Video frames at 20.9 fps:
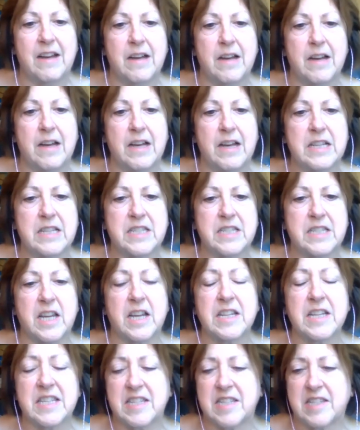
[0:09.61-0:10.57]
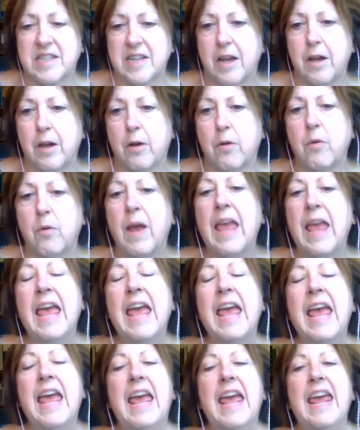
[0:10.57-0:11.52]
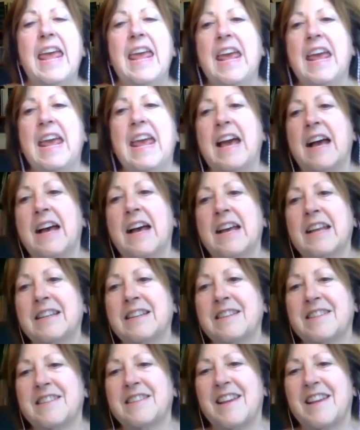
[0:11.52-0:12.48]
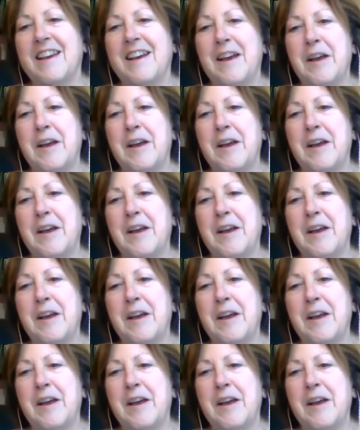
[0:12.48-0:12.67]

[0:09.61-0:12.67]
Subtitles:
done so. And